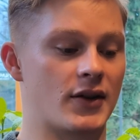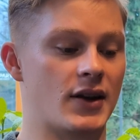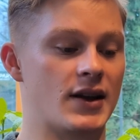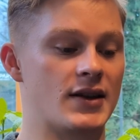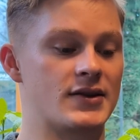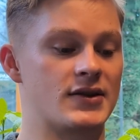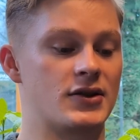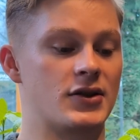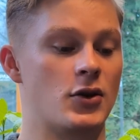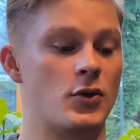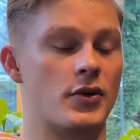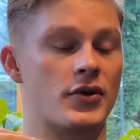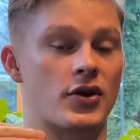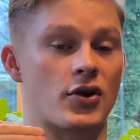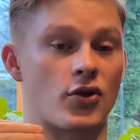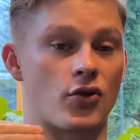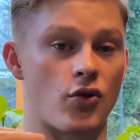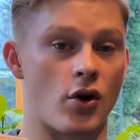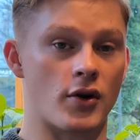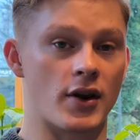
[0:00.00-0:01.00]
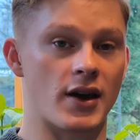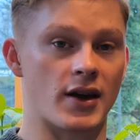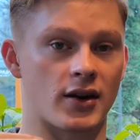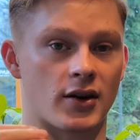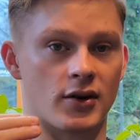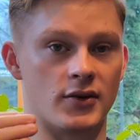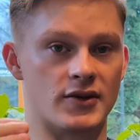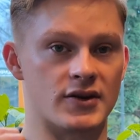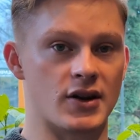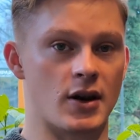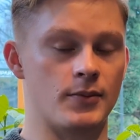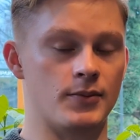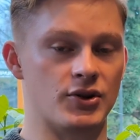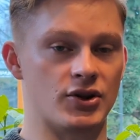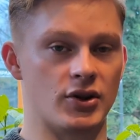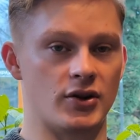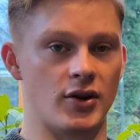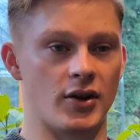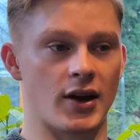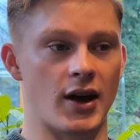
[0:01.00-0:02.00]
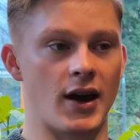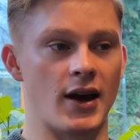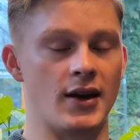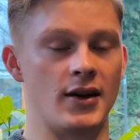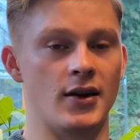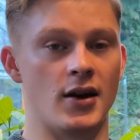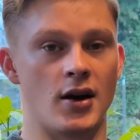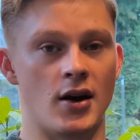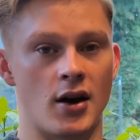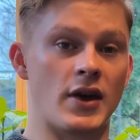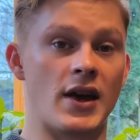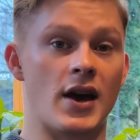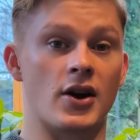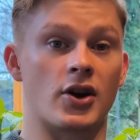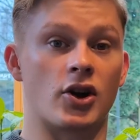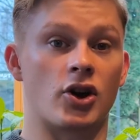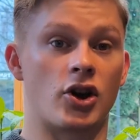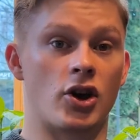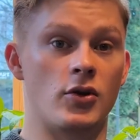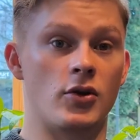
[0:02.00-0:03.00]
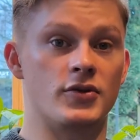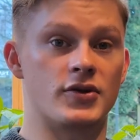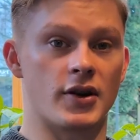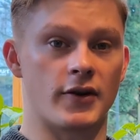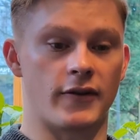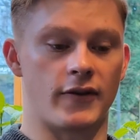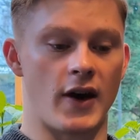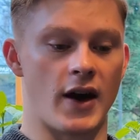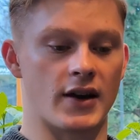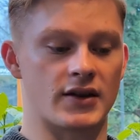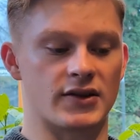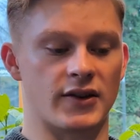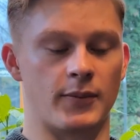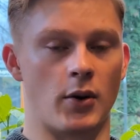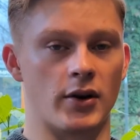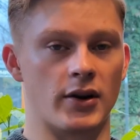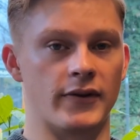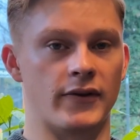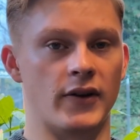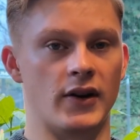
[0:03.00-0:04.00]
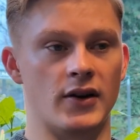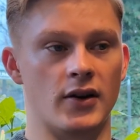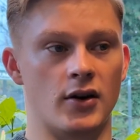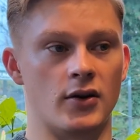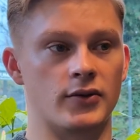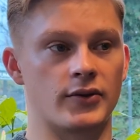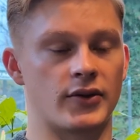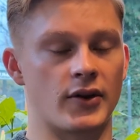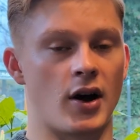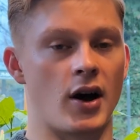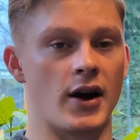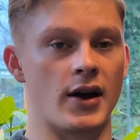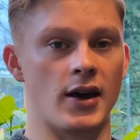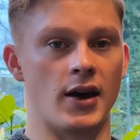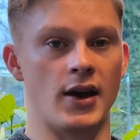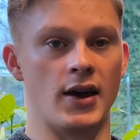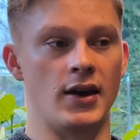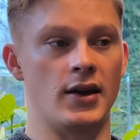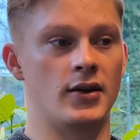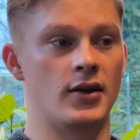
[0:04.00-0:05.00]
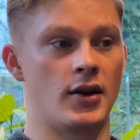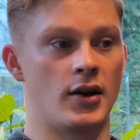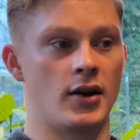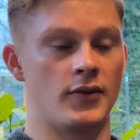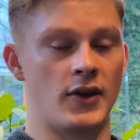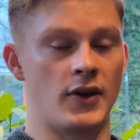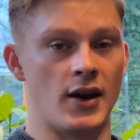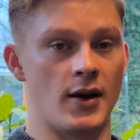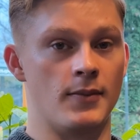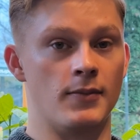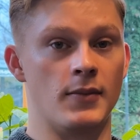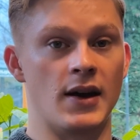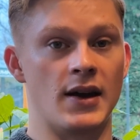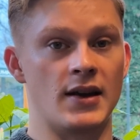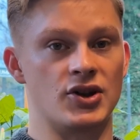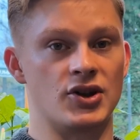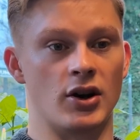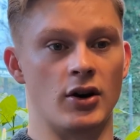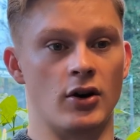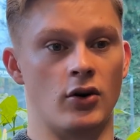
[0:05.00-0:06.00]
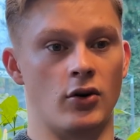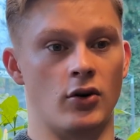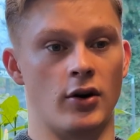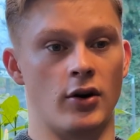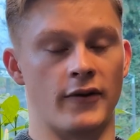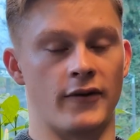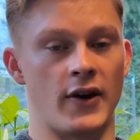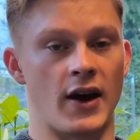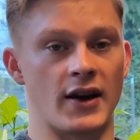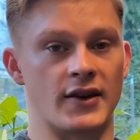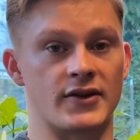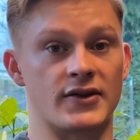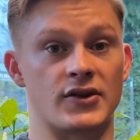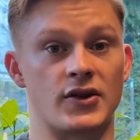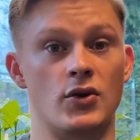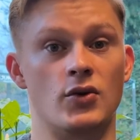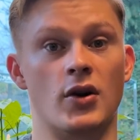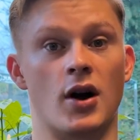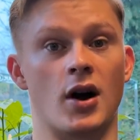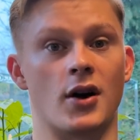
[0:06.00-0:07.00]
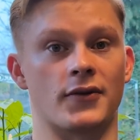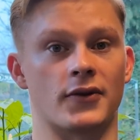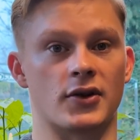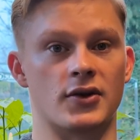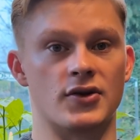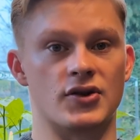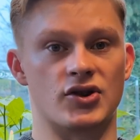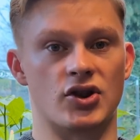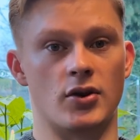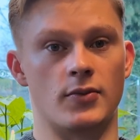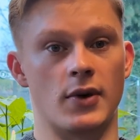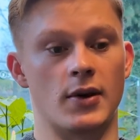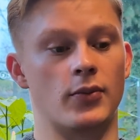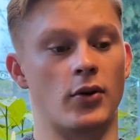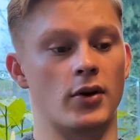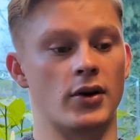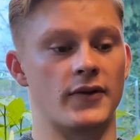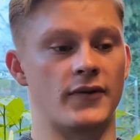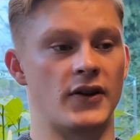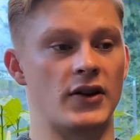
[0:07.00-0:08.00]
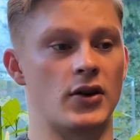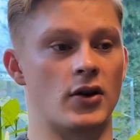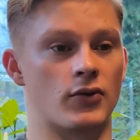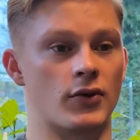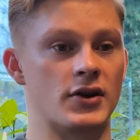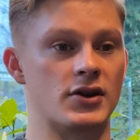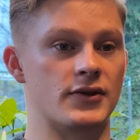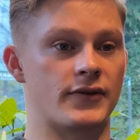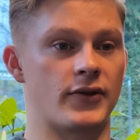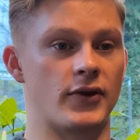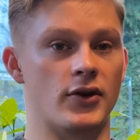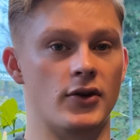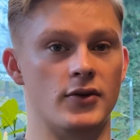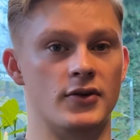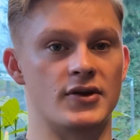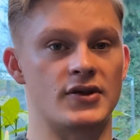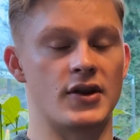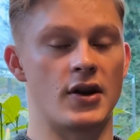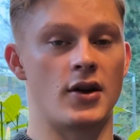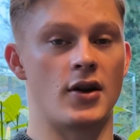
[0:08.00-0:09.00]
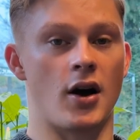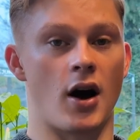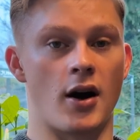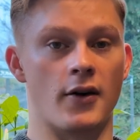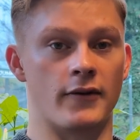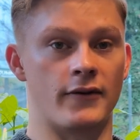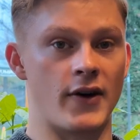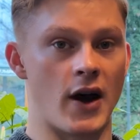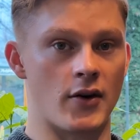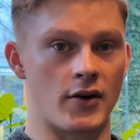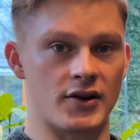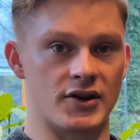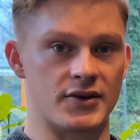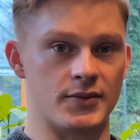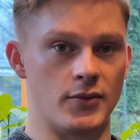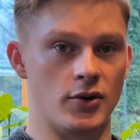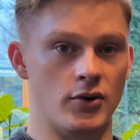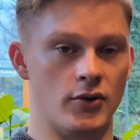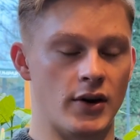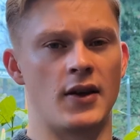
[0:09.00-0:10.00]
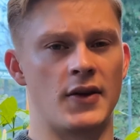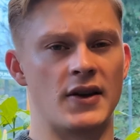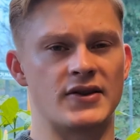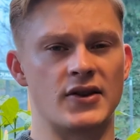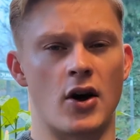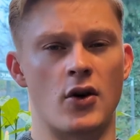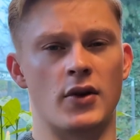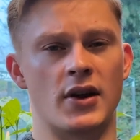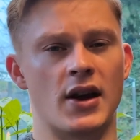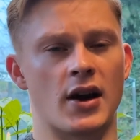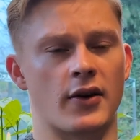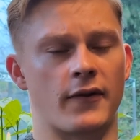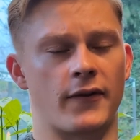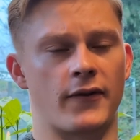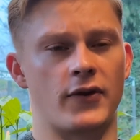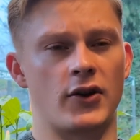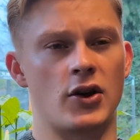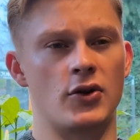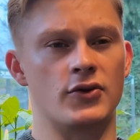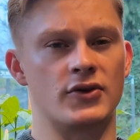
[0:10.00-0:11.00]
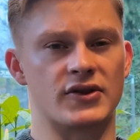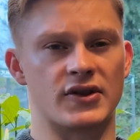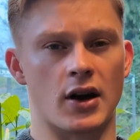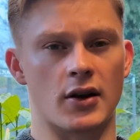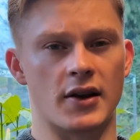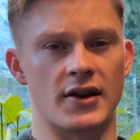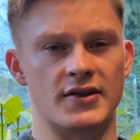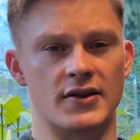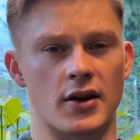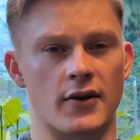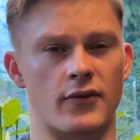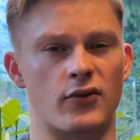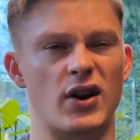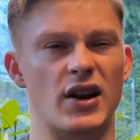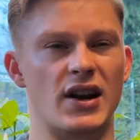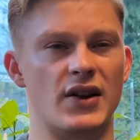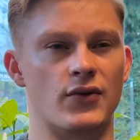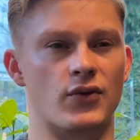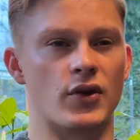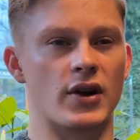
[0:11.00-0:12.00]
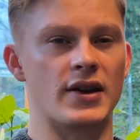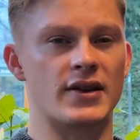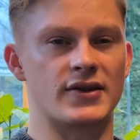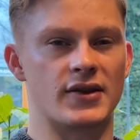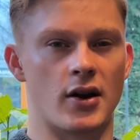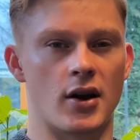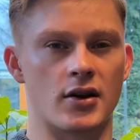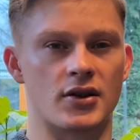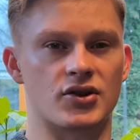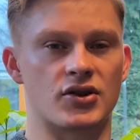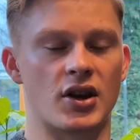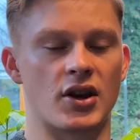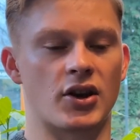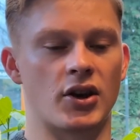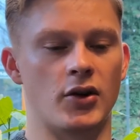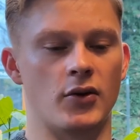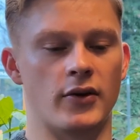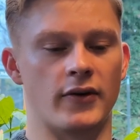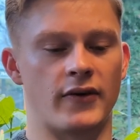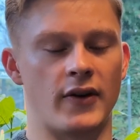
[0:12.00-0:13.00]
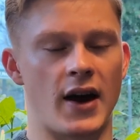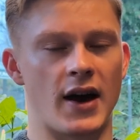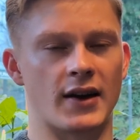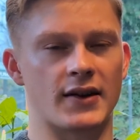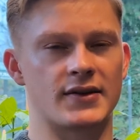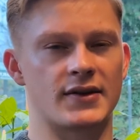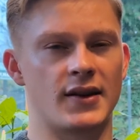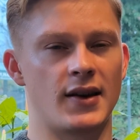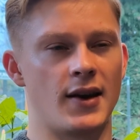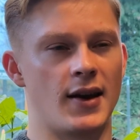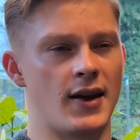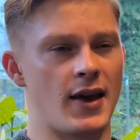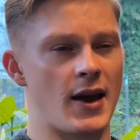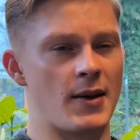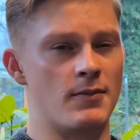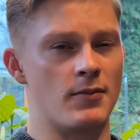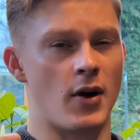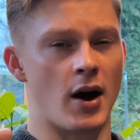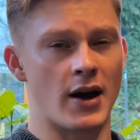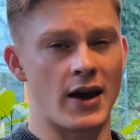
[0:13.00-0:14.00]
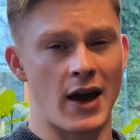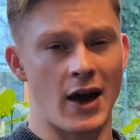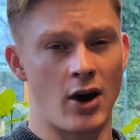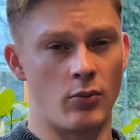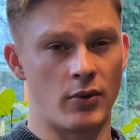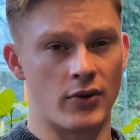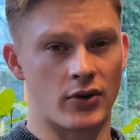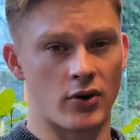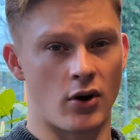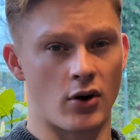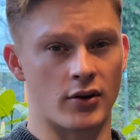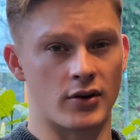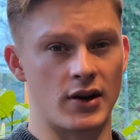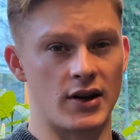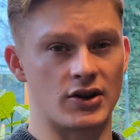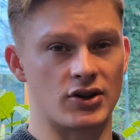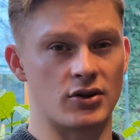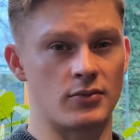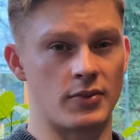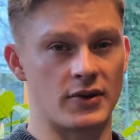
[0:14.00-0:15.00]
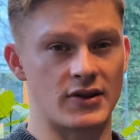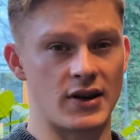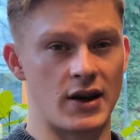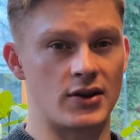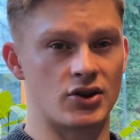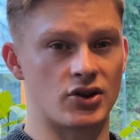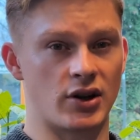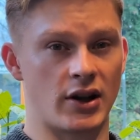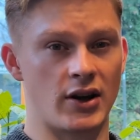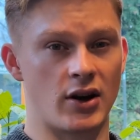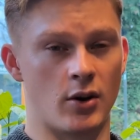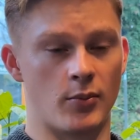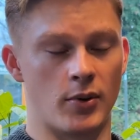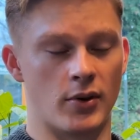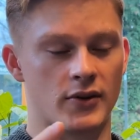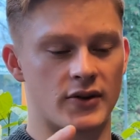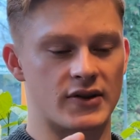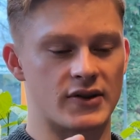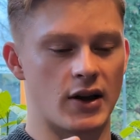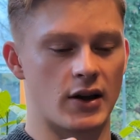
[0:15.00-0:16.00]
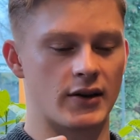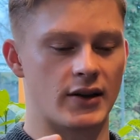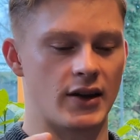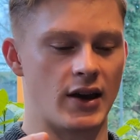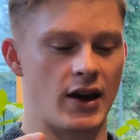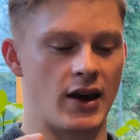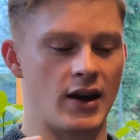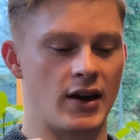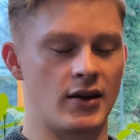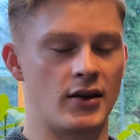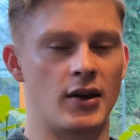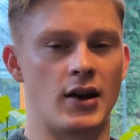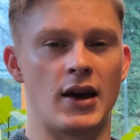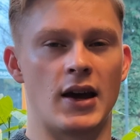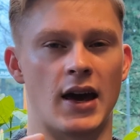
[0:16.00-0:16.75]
that it's to do with chronic consumption, okay? The acute effects of polyphenols, i.e. the immediate or effects soon after consuming polyphenol-rich foods, are very small. There's only a few studies that have really researched the acute effects. They might help with cognition potentially. I'll put the study here.